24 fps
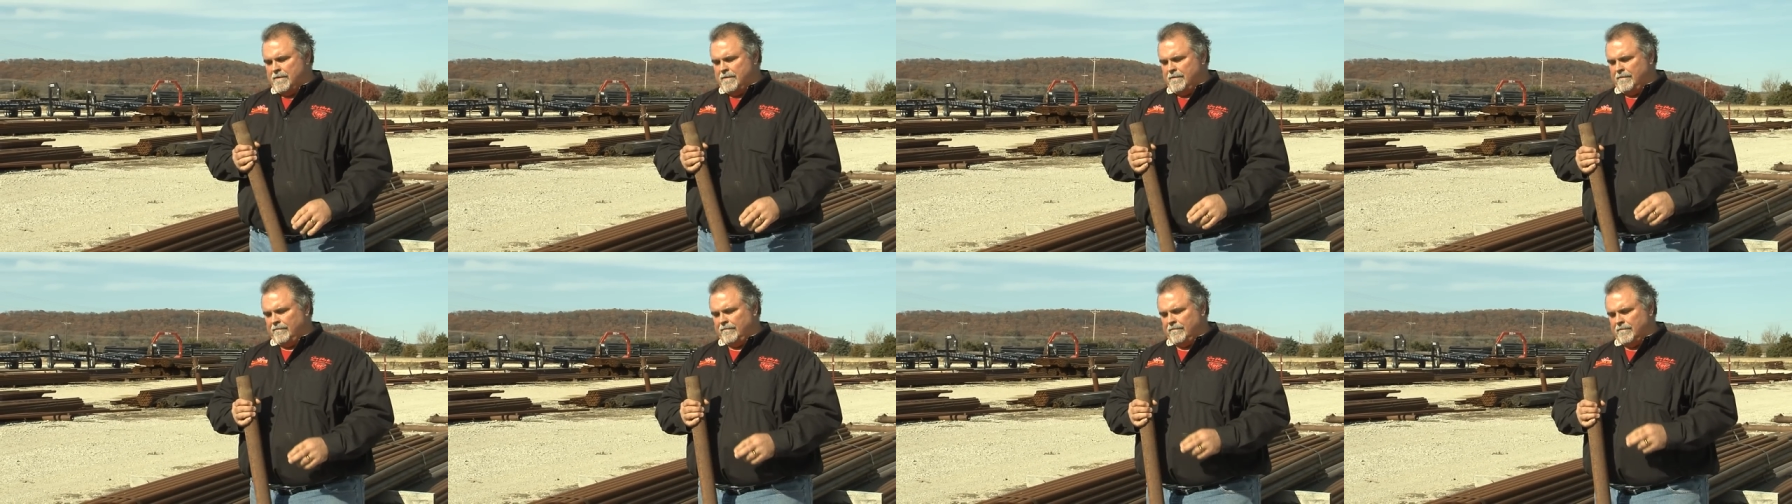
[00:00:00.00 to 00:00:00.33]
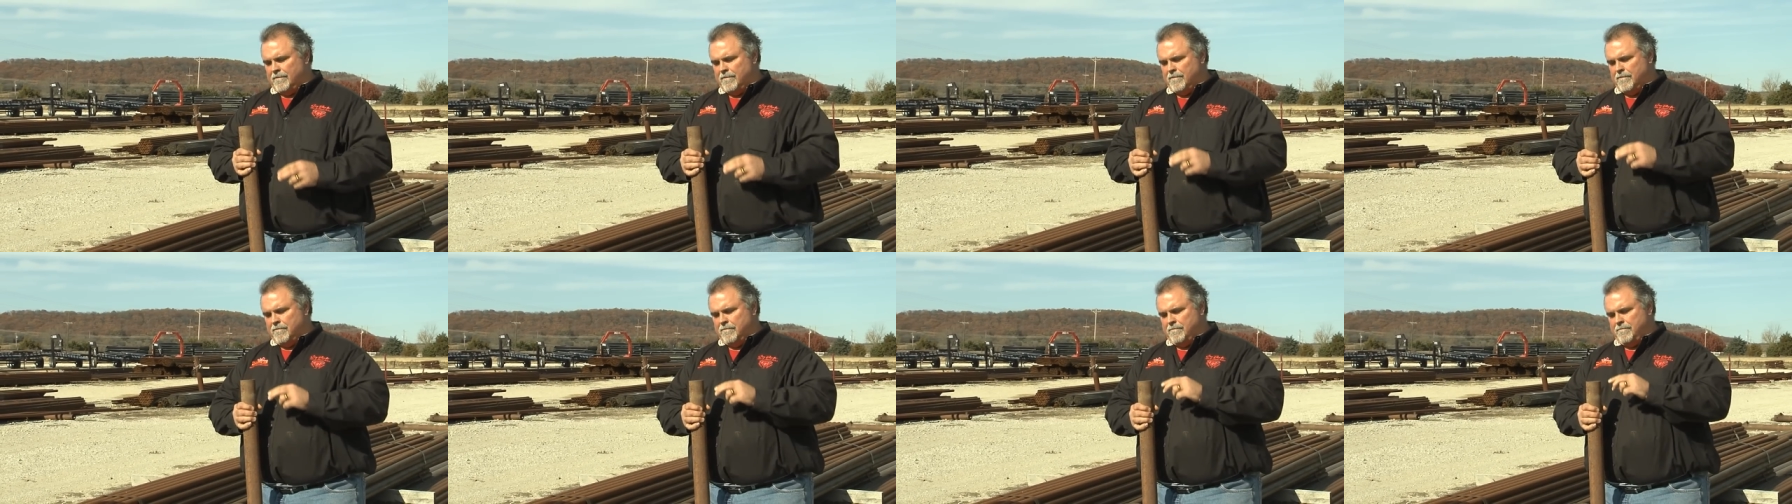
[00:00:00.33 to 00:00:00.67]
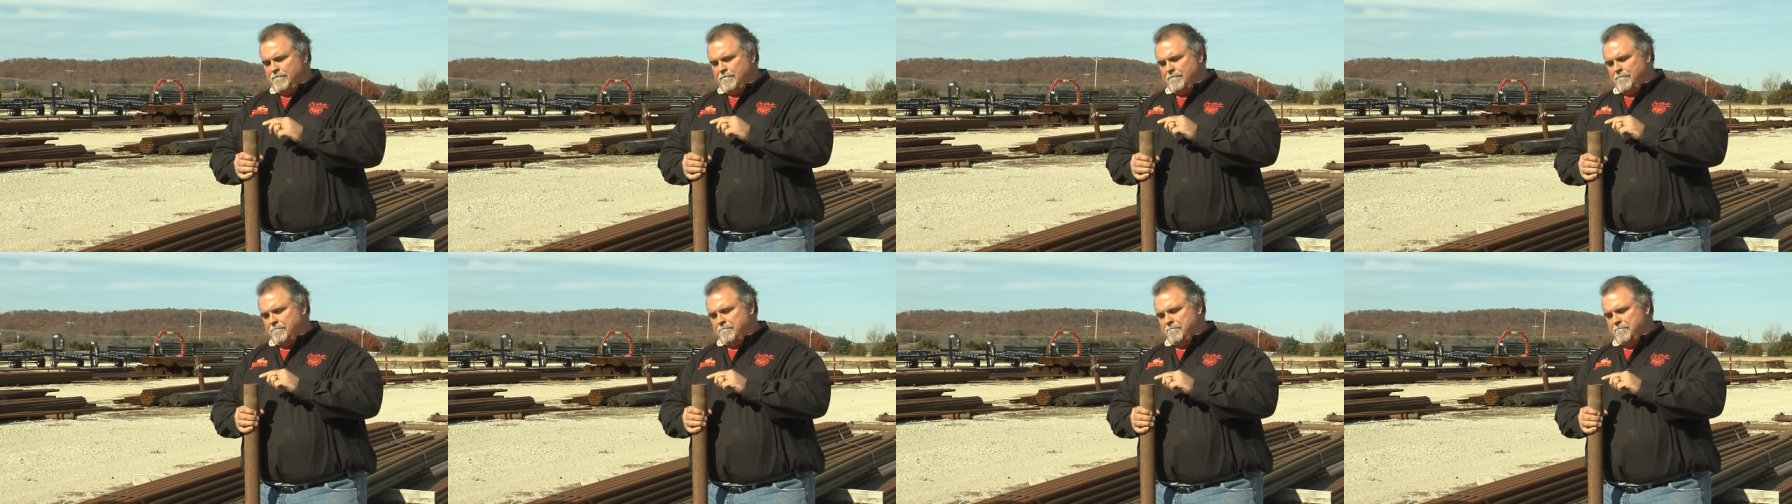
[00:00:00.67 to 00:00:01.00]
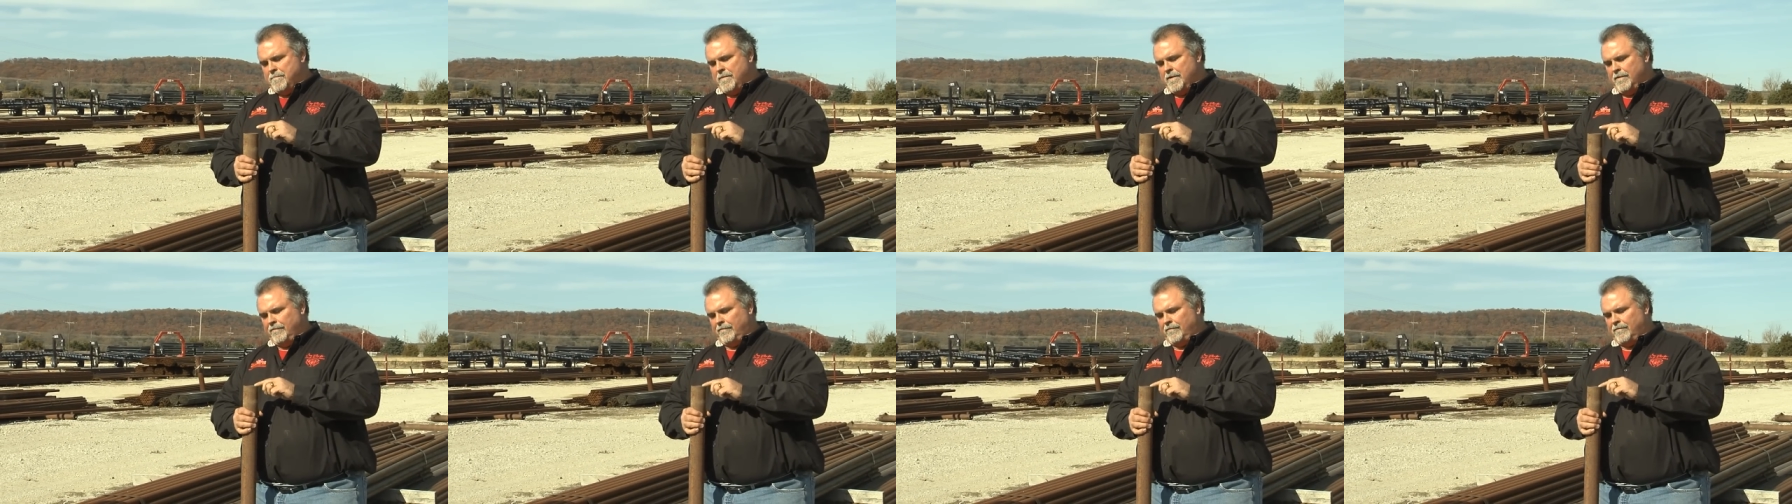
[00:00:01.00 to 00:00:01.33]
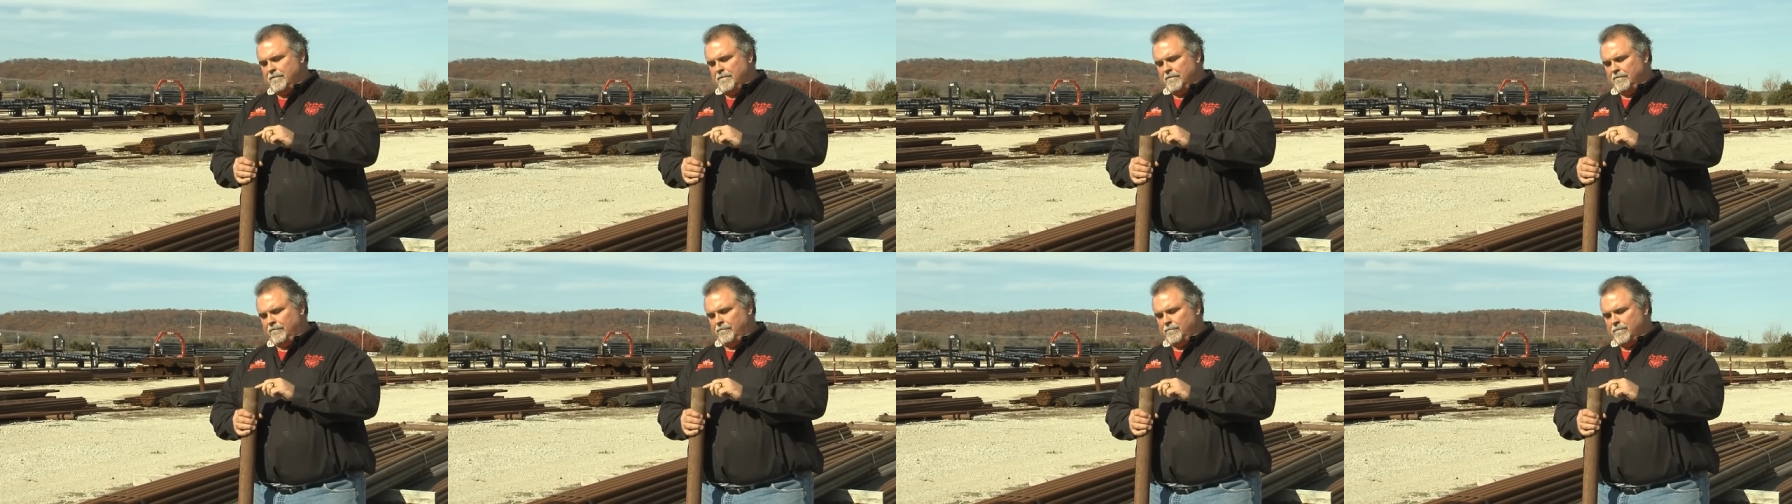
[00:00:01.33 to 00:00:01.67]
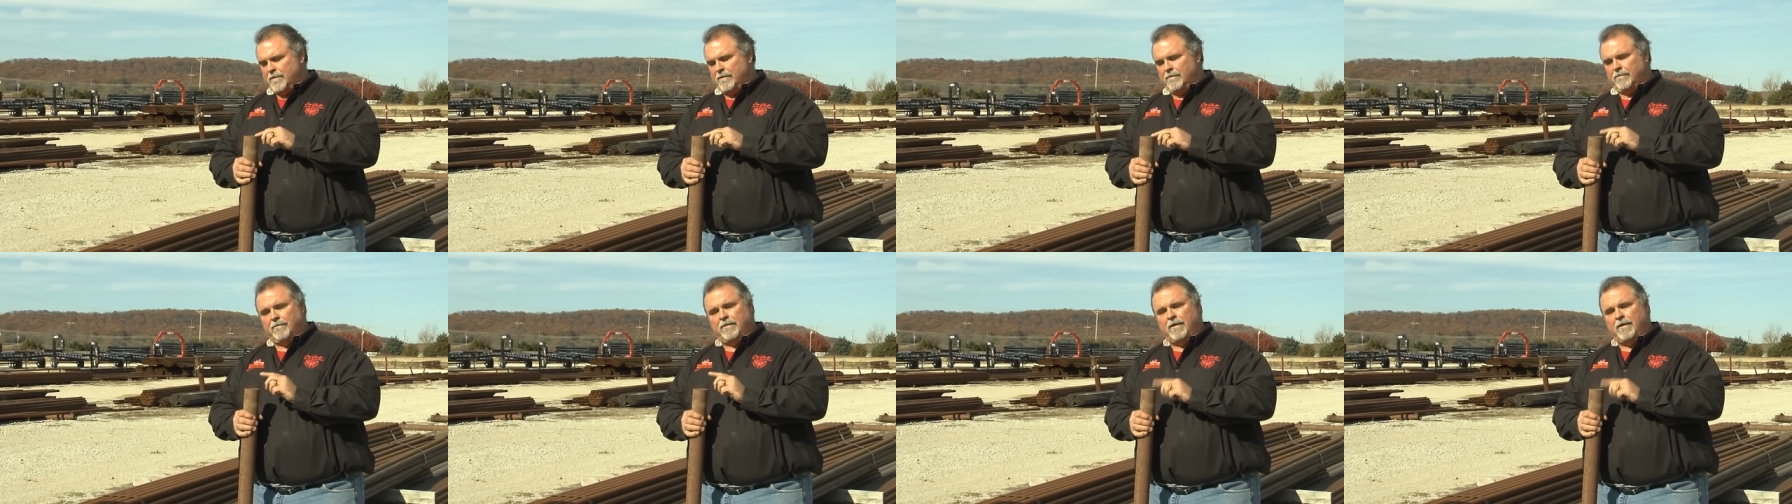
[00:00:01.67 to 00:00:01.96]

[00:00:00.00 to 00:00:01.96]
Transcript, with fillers: So most of those wells,